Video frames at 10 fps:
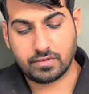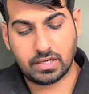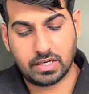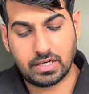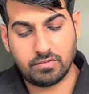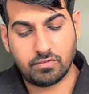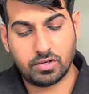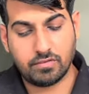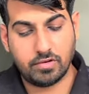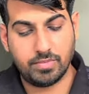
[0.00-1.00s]
current
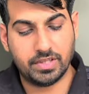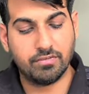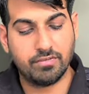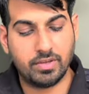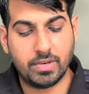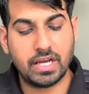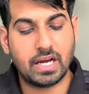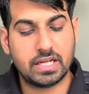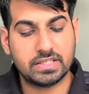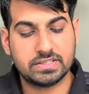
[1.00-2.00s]
what will be the V by
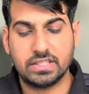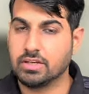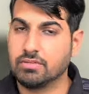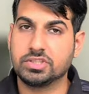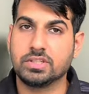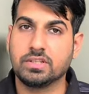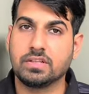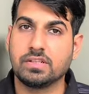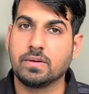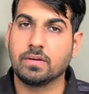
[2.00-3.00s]
R is the equation.
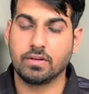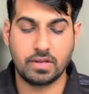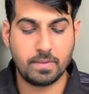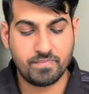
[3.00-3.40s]
Okay.